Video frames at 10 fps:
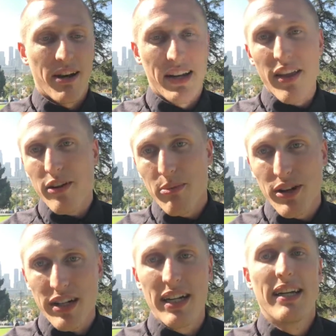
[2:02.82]
I read another
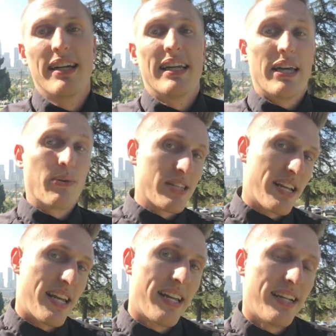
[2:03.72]
book, it was
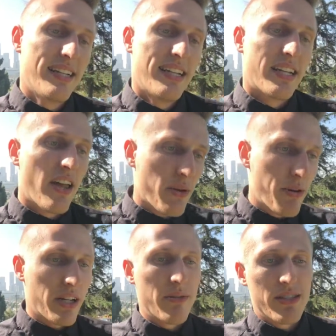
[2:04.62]
in it. Another
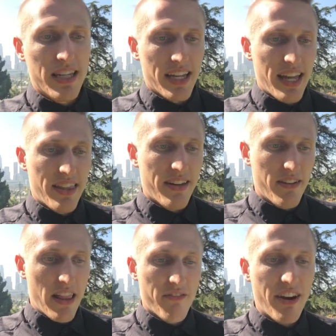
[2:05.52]
book, it was in it. And
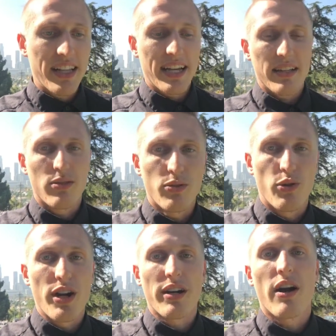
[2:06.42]
then finally I got to
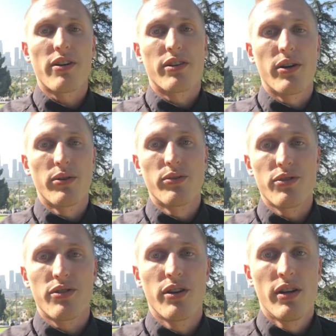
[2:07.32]
Grant
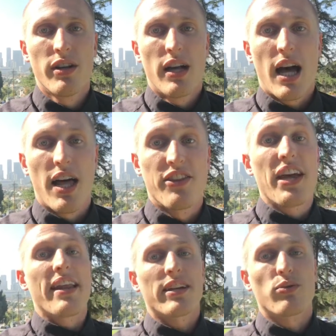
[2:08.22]
Cardone's the
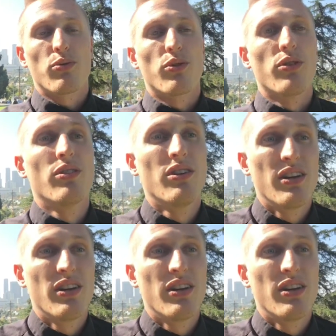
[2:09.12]
10X rule.